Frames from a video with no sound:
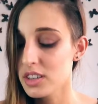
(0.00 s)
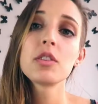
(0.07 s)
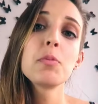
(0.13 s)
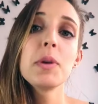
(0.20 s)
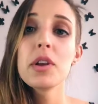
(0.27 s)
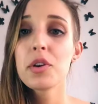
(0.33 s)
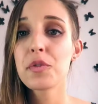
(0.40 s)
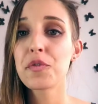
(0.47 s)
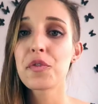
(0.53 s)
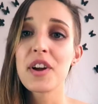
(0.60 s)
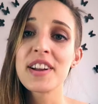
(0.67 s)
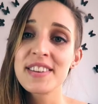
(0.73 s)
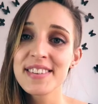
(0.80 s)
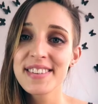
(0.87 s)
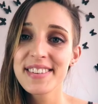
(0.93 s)
So be a good
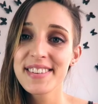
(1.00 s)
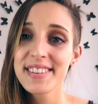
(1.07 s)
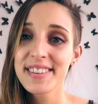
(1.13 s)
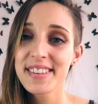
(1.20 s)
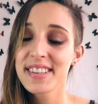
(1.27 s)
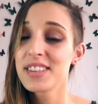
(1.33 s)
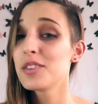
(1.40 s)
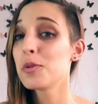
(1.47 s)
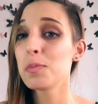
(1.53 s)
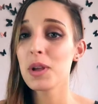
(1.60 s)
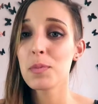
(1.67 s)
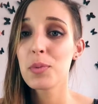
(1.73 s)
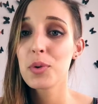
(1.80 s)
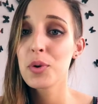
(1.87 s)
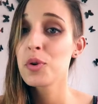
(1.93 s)
friend to the
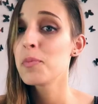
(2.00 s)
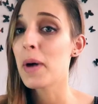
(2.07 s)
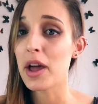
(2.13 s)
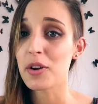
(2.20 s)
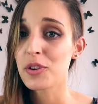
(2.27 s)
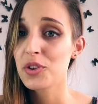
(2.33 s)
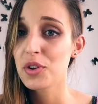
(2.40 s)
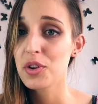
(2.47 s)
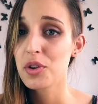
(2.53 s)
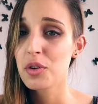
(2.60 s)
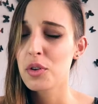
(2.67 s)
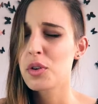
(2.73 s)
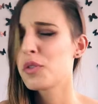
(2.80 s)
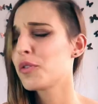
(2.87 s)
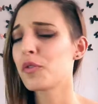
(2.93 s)
people who matter to
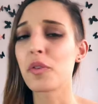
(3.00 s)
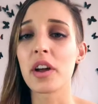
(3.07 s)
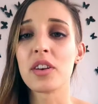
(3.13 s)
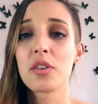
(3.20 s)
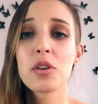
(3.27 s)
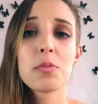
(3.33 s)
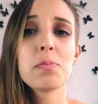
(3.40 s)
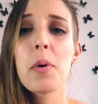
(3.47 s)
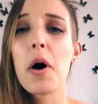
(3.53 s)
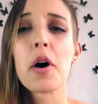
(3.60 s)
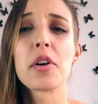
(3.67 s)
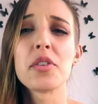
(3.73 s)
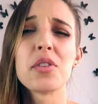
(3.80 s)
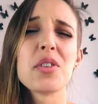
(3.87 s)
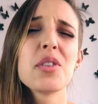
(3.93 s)
you, a good friend, a good
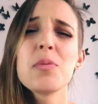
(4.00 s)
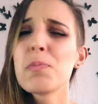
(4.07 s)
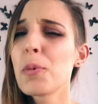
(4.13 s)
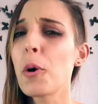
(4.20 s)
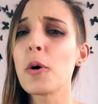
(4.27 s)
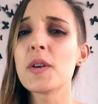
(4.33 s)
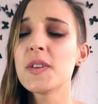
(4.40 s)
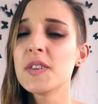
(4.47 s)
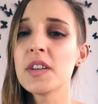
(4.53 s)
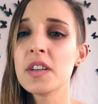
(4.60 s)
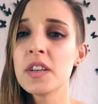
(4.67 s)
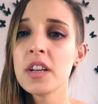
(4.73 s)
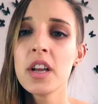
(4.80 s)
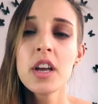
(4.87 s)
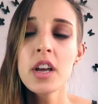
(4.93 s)
partner, a good
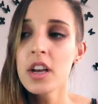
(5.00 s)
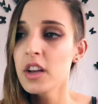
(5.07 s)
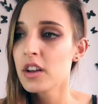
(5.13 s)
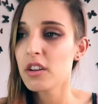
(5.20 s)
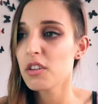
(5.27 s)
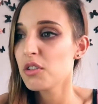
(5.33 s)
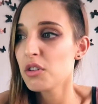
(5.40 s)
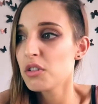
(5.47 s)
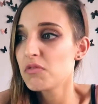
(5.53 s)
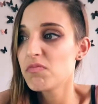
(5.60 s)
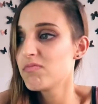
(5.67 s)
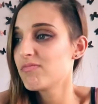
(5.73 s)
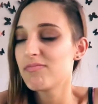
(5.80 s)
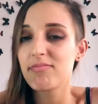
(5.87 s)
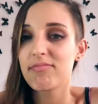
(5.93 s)
person, a good